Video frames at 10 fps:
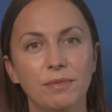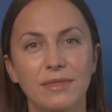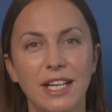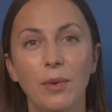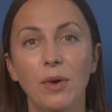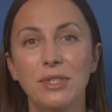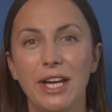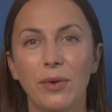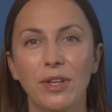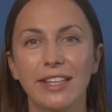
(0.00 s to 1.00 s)
they will
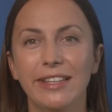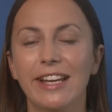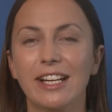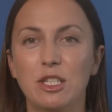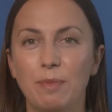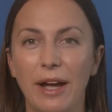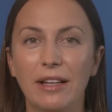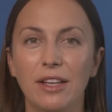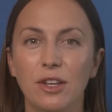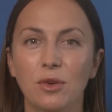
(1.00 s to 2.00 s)
tell you that they
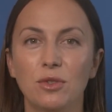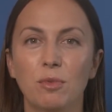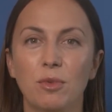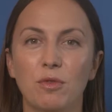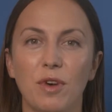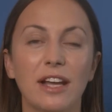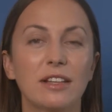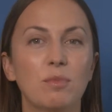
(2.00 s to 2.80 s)
expect the EU to provide